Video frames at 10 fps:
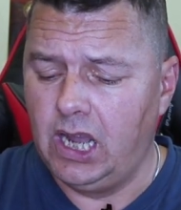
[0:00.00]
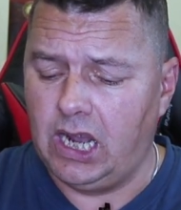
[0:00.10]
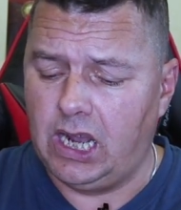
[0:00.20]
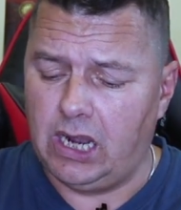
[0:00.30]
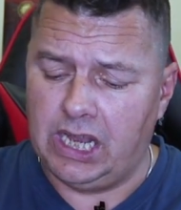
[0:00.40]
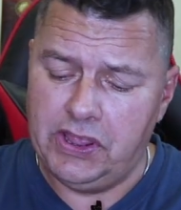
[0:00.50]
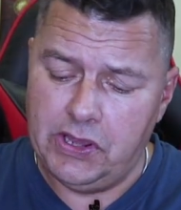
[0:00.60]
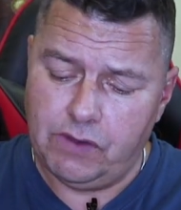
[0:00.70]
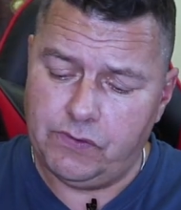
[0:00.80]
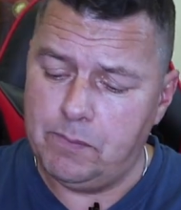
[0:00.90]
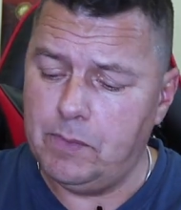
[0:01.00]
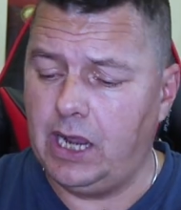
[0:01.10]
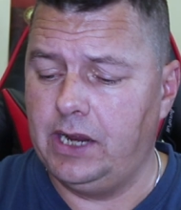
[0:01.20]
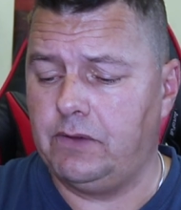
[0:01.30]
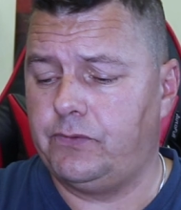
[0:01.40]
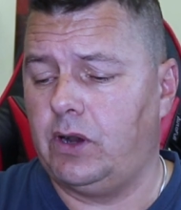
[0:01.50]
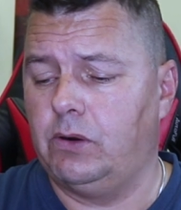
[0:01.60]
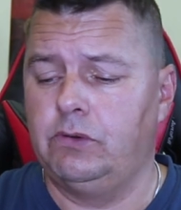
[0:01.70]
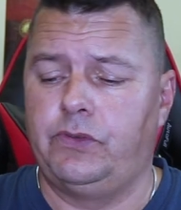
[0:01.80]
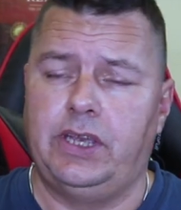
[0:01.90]
Another minor
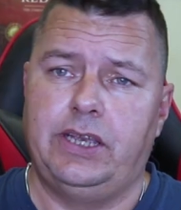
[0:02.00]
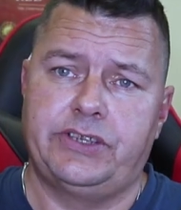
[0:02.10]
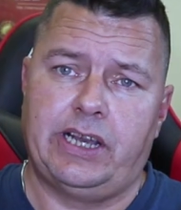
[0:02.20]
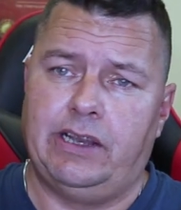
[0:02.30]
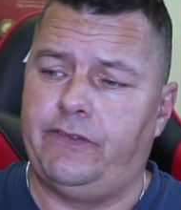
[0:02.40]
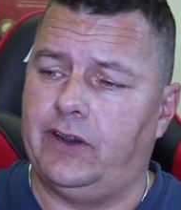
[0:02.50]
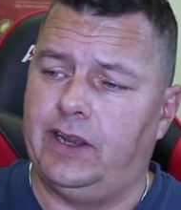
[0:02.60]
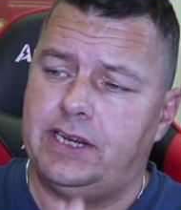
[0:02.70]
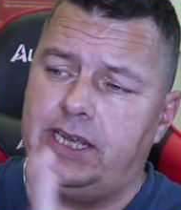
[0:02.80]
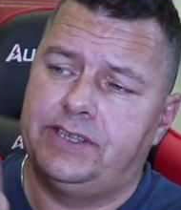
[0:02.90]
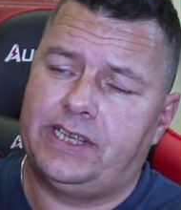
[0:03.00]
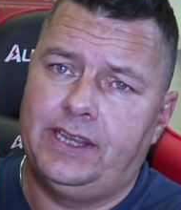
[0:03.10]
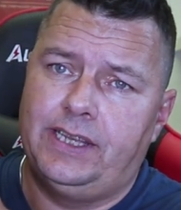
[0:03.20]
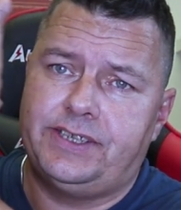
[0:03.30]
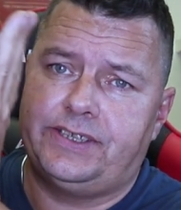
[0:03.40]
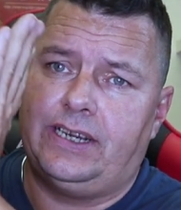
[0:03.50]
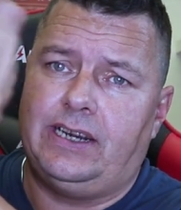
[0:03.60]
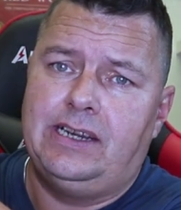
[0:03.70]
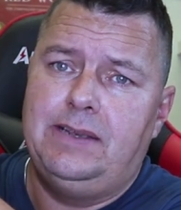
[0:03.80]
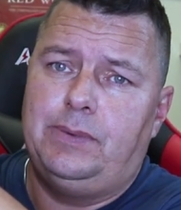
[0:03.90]
fault of these that I find is that this
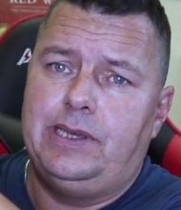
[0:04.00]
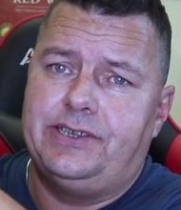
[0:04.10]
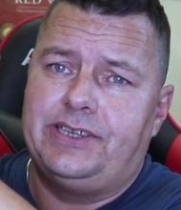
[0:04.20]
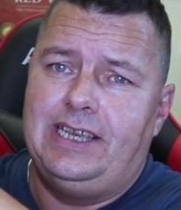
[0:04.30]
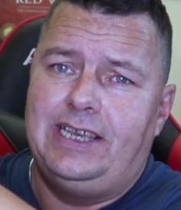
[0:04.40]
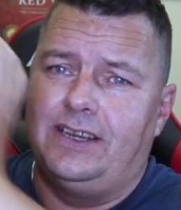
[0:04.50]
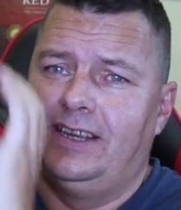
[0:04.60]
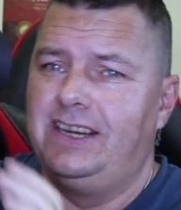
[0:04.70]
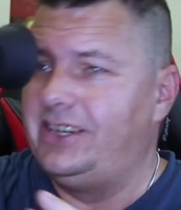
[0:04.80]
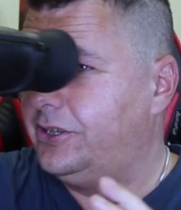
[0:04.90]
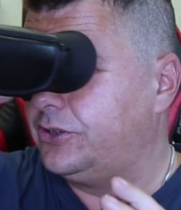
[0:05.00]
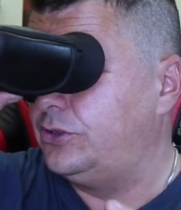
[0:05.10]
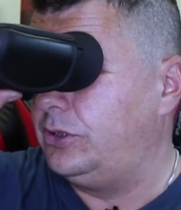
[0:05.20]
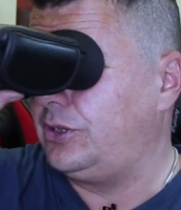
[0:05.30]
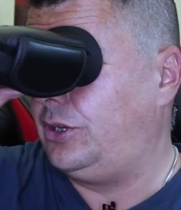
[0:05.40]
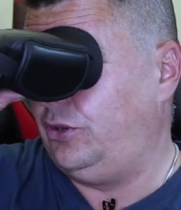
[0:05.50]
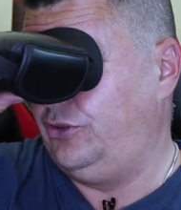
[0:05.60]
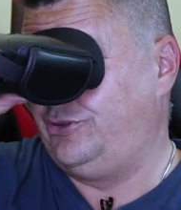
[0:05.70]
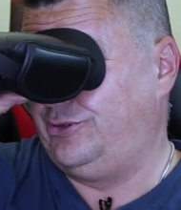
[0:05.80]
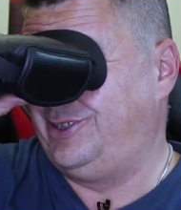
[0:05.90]
eyepiece here does not
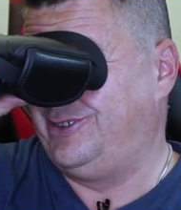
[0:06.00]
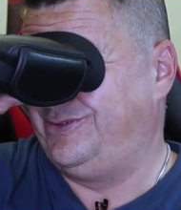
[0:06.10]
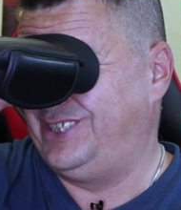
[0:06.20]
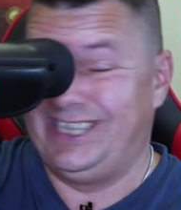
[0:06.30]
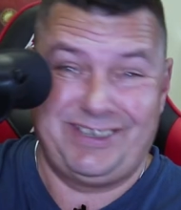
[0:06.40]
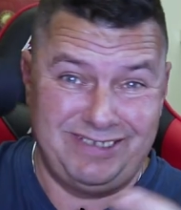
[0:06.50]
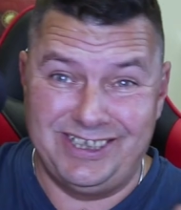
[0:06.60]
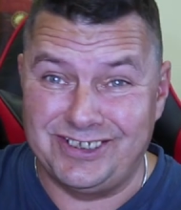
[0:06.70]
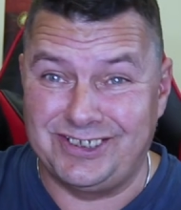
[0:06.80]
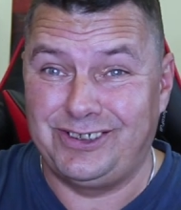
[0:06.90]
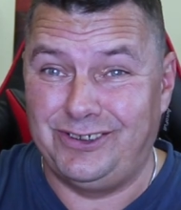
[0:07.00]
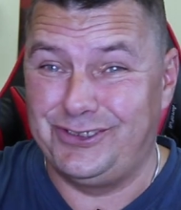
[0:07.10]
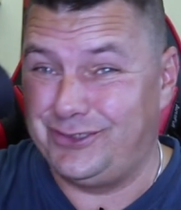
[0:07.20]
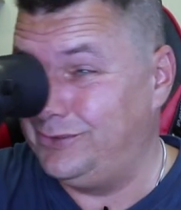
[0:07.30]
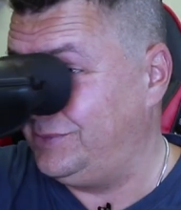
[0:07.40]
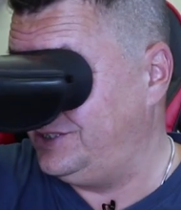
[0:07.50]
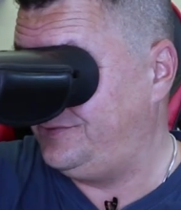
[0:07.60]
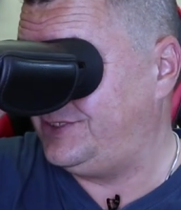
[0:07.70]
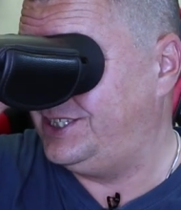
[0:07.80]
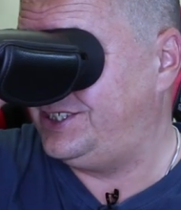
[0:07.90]
contour your face. Well, it doesn't contour my
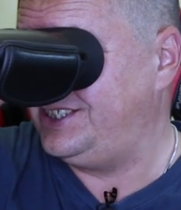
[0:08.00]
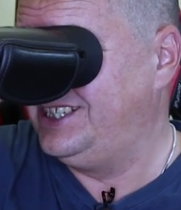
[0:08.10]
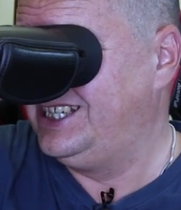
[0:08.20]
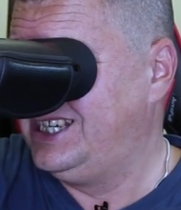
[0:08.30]
face.